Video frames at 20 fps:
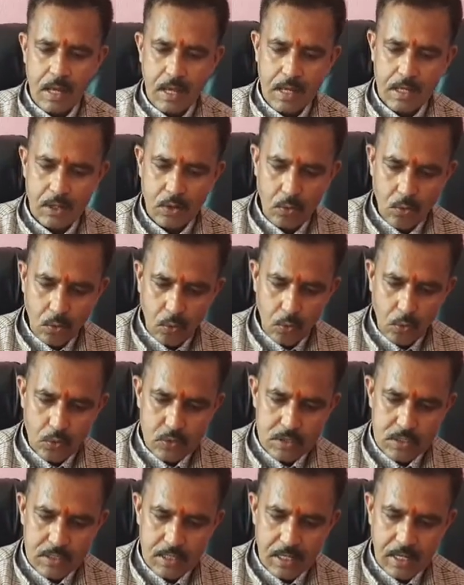And O
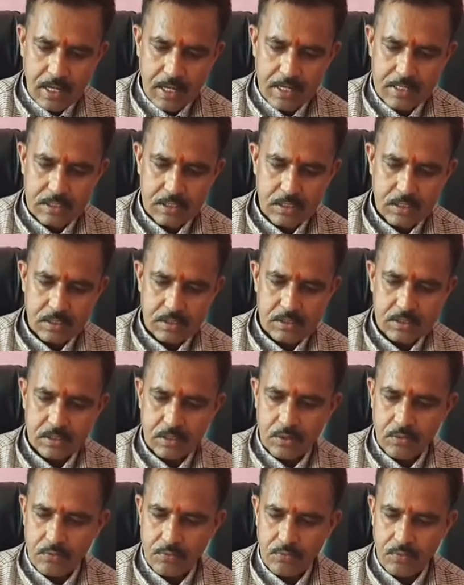cell has got
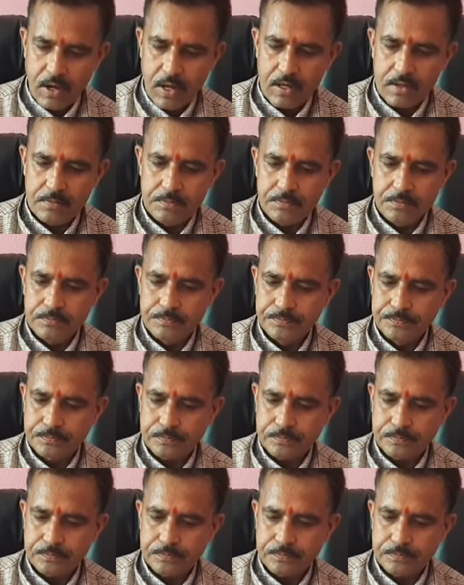5.